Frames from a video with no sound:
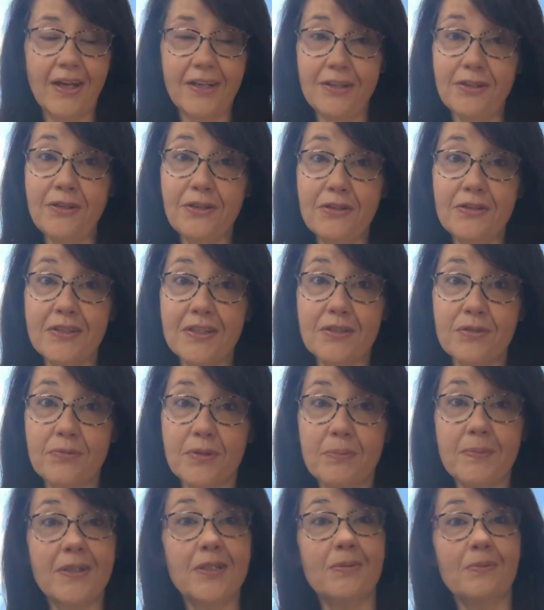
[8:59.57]
do use this
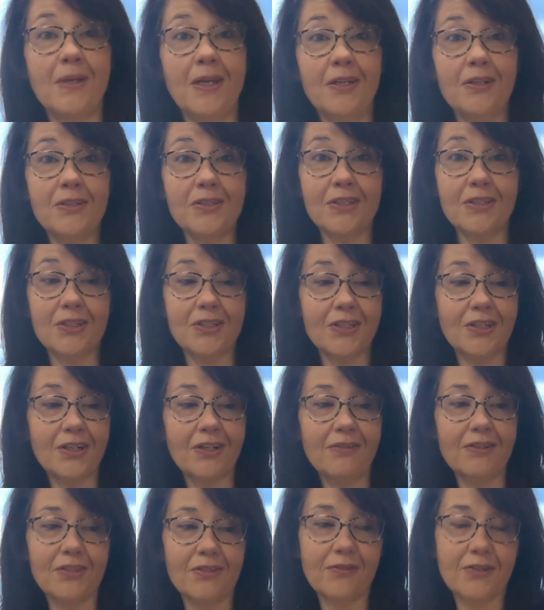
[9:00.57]
with my tomatoes. This
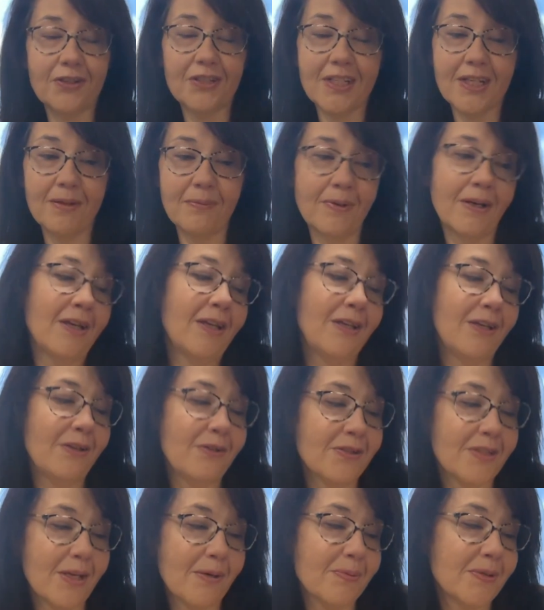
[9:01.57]
year was the first time I
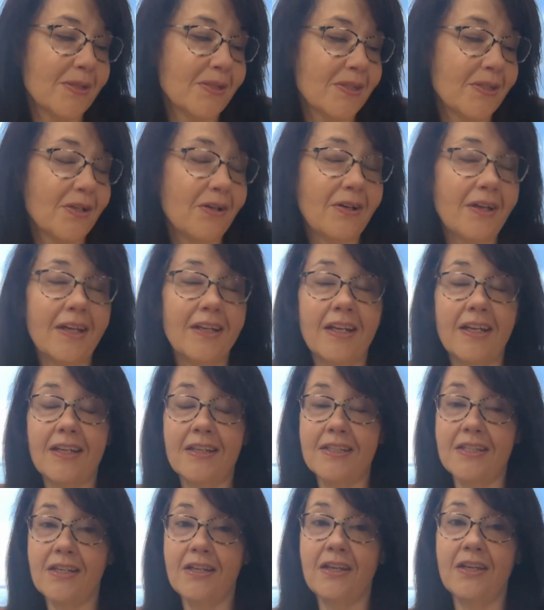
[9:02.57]
used Epsom salt, and I
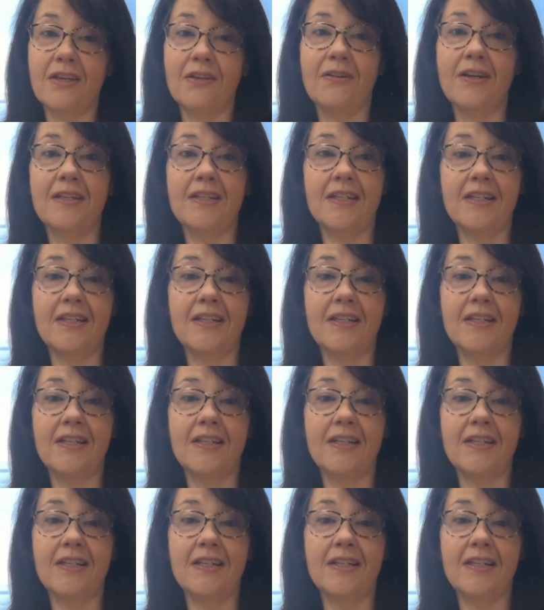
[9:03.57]
can tell you, I did